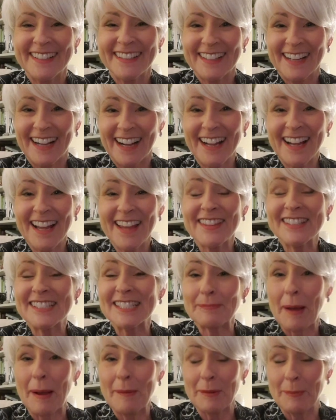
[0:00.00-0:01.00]
Hi, this
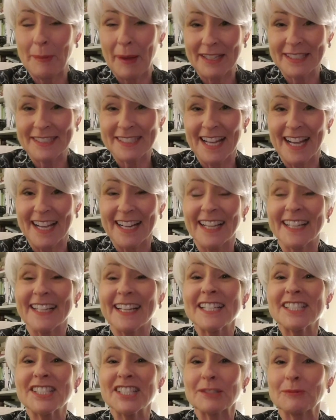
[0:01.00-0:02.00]
is Pamela Ballentine, and
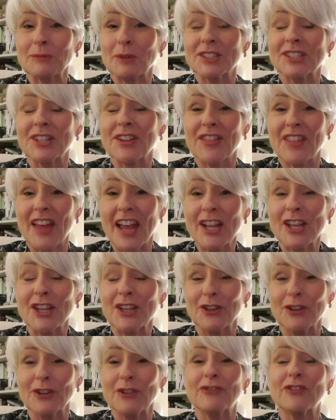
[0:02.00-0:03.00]
I just want to thank
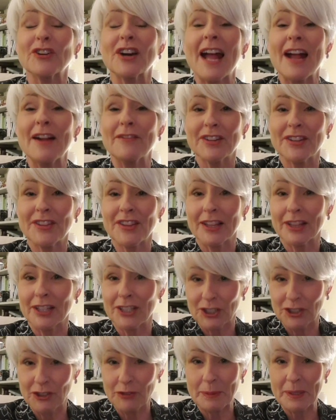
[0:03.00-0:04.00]
you for everything
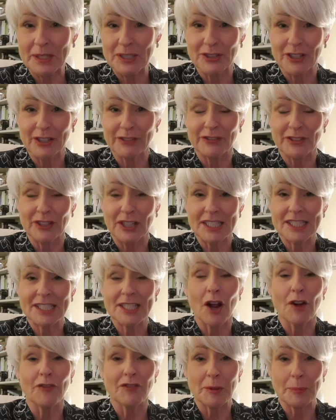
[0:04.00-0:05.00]
that you've been doing for us
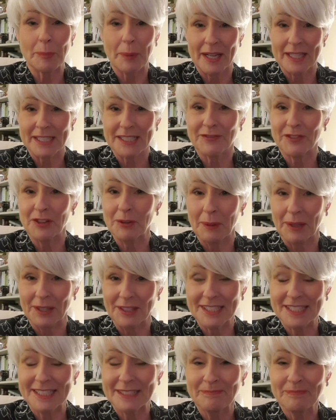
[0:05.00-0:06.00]
over the past few
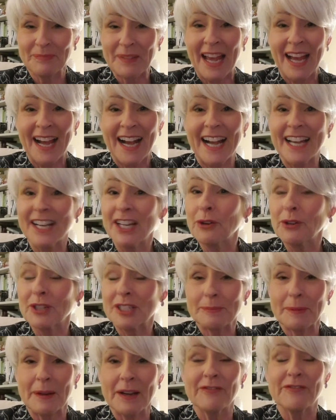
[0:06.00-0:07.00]
months. I know
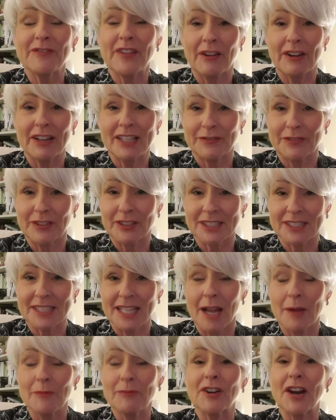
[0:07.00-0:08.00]
it's been a very difficult
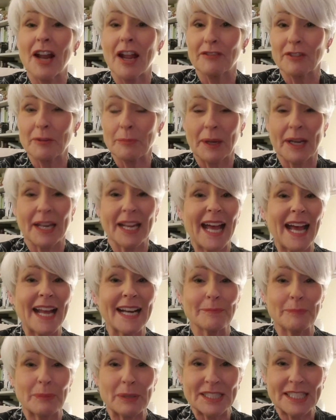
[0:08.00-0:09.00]
time for everybody,
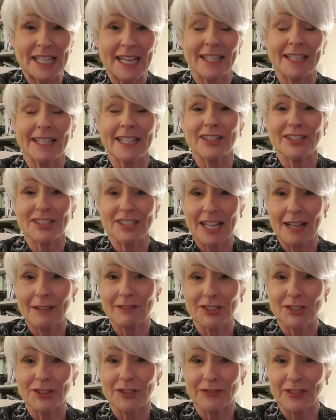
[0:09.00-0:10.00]
and particularly
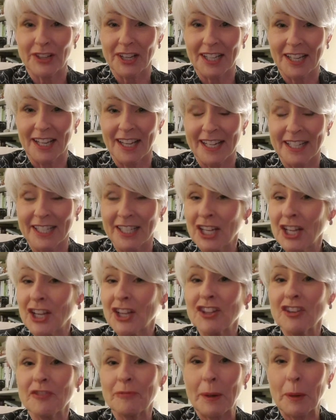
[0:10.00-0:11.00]
yourselves on the front line.
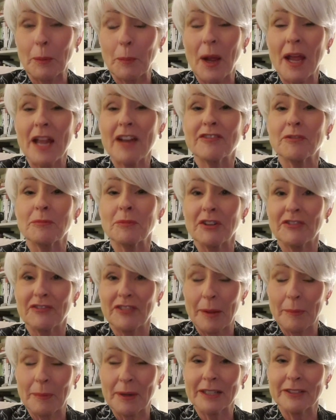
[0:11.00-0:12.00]
You've been away from your
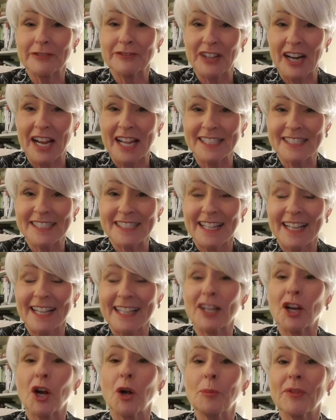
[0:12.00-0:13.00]
family and friends,
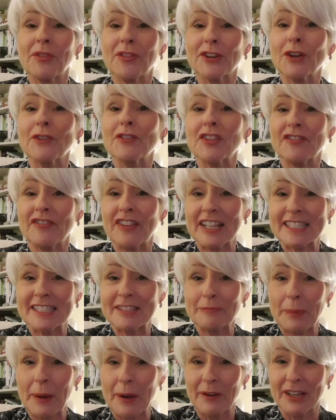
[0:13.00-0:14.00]
and I hope that over the
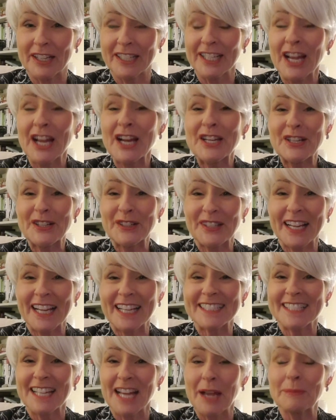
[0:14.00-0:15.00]
festive period, you're going to
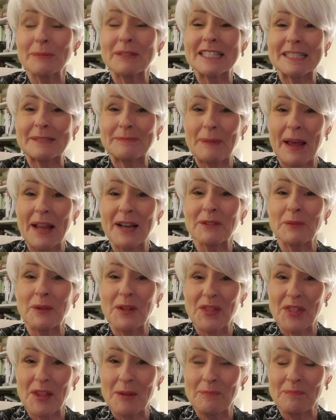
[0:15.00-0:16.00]
get time to spend
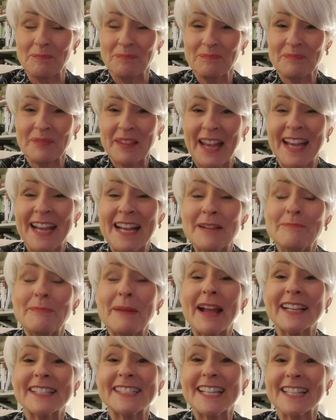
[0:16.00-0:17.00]
with them.
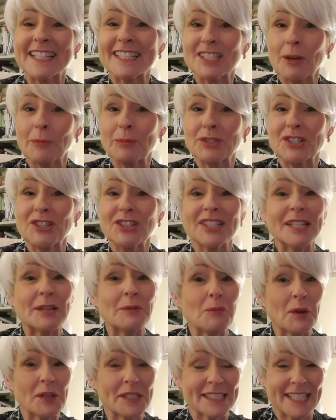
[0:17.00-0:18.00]
May I take this opportunity
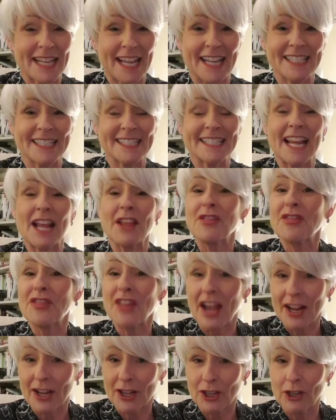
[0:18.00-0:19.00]
once again to say
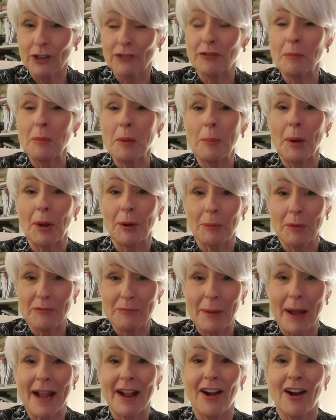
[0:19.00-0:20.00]
thank you from the bottom of
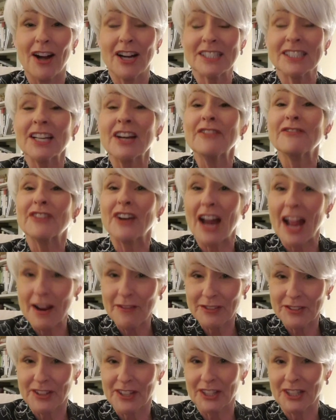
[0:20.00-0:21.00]
my heart for
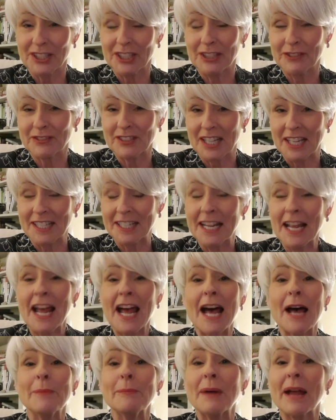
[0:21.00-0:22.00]
everything that you've done,
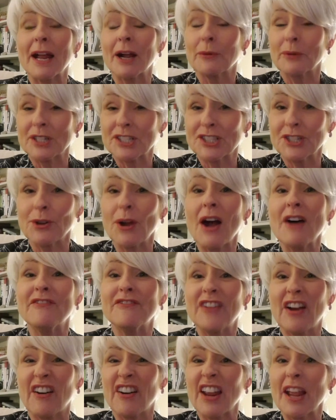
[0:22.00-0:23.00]
and may I wish you a
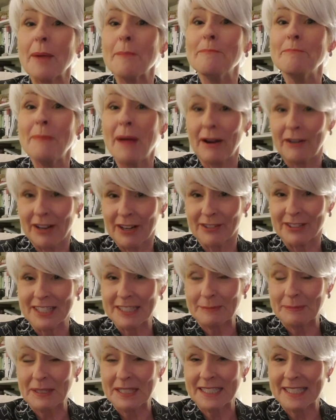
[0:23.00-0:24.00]
very Merry
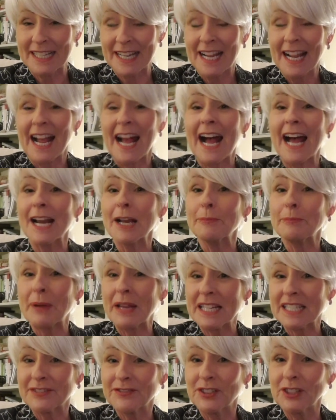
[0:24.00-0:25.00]
Christmas and a
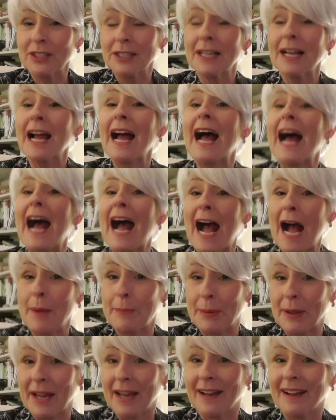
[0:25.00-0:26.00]
peaceful,
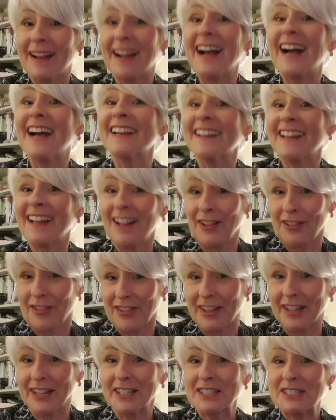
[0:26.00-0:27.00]
happy and
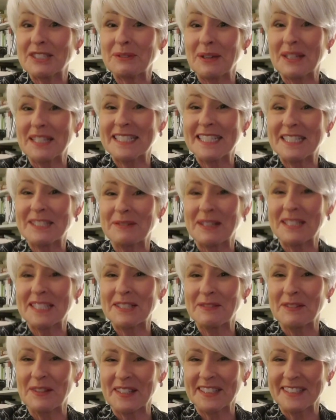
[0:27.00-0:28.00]
healthy
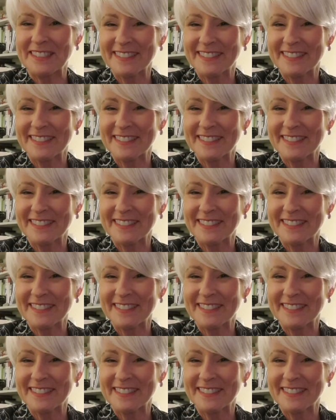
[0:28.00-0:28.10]
2021.